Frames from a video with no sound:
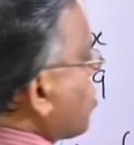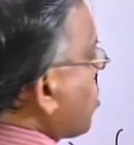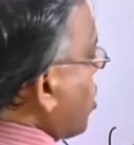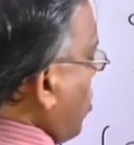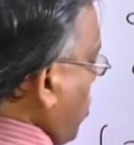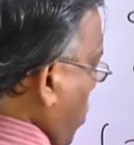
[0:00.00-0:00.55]
to
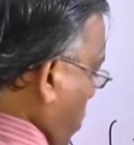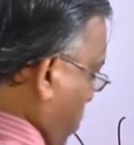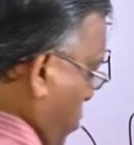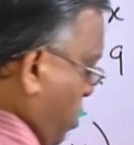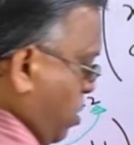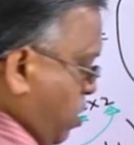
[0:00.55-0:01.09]

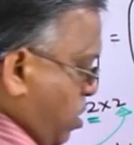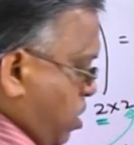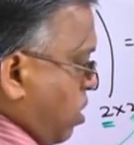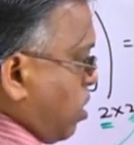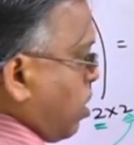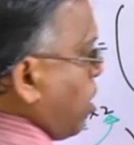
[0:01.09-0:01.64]
0
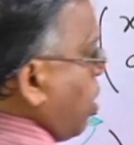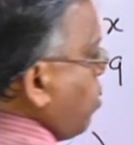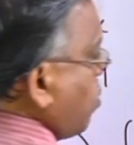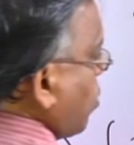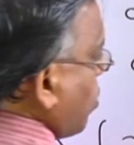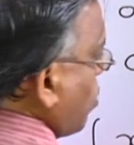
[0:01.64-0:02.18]

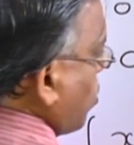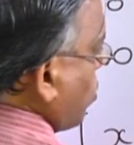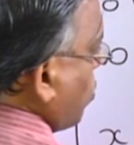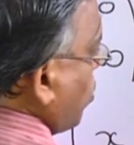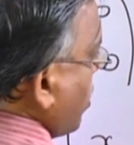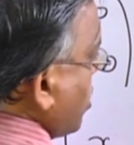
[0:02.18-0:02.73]
now
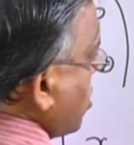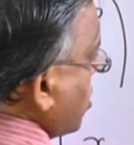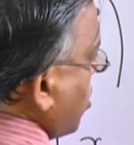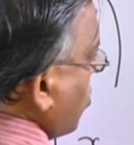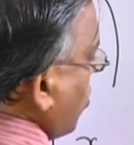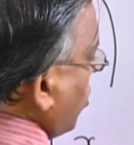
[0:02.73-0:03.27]
2y is
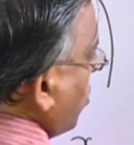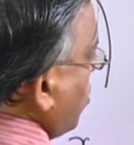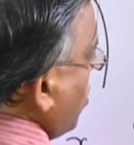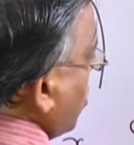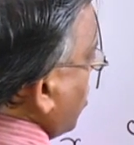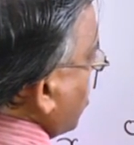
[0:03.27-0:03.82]
equal to
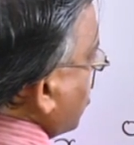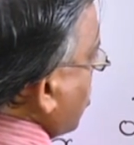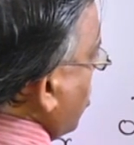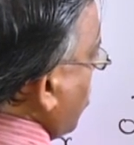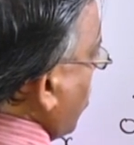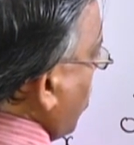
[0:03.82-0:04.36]

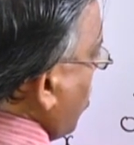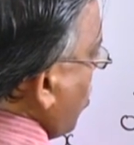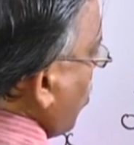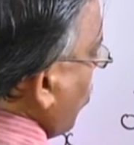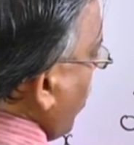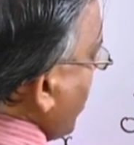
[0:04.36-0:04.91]
0
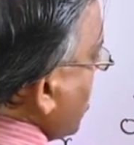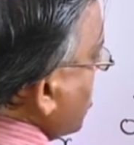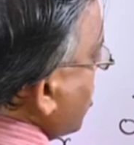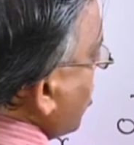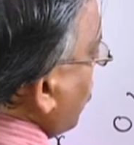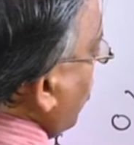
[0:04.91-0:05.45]
y is
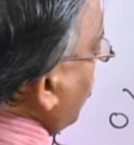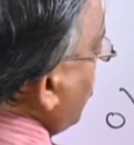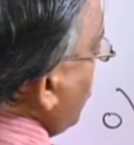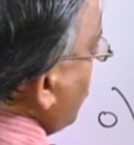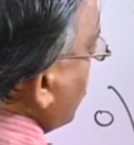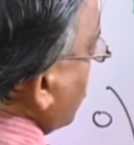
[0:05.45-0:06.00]
equal to
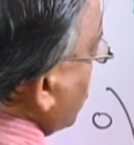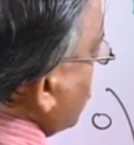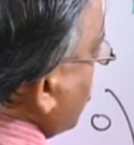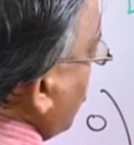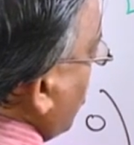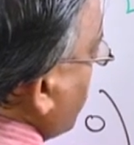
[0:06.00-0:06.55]

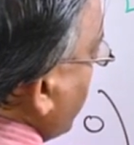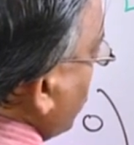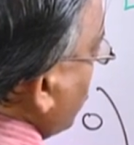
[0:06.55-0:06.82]
0 by